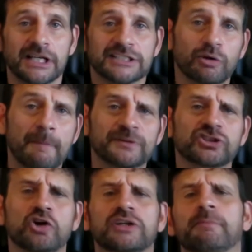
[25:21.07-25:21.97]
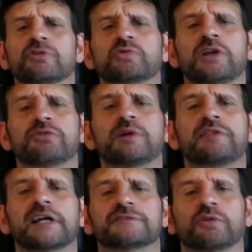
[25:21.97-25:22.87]
Till episode number 23,
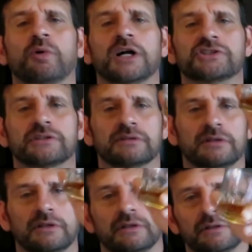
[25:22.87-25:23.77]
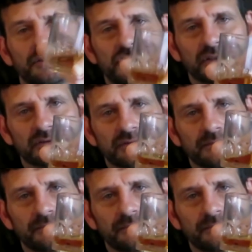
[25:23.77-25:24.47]
thanks for watching. Cheers.